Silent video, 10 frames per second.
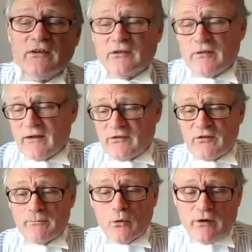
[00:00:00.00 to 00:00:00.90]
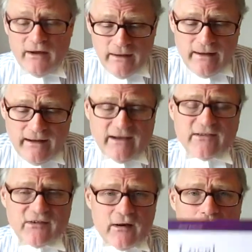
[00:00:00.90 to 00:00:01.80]
So that's the book.
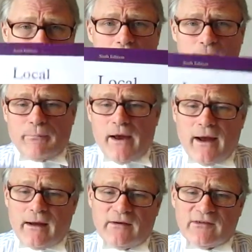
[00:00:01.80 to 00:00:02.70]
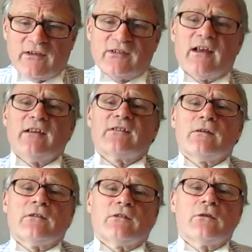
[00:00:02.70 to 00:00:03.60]
It's a hardback, as I say, so
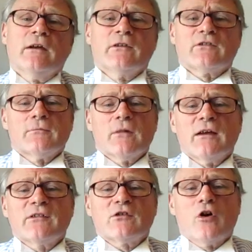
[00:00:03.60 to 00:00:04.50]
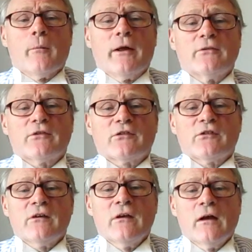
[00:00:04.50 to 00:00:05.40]
it's good. Some nice
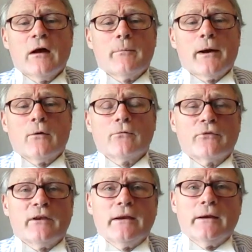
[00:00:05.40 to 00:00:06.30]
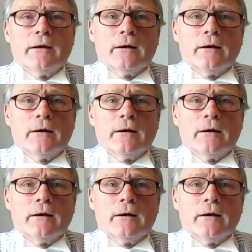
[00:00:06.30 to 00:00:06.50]
comments about the